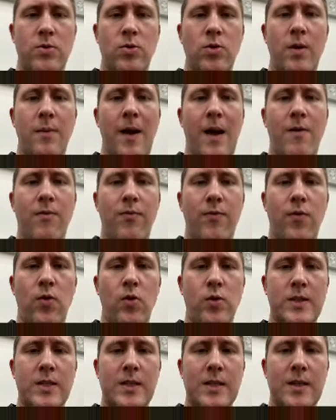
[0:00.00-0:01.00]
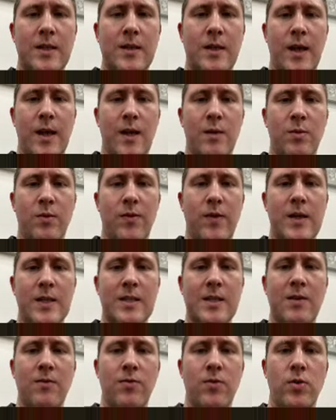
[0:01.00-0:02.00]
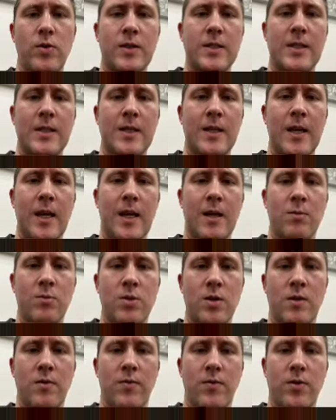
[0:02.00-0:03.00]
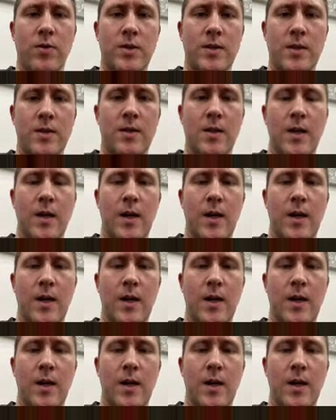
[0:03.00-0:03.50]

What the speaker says: about 13, 14 games, and I thought it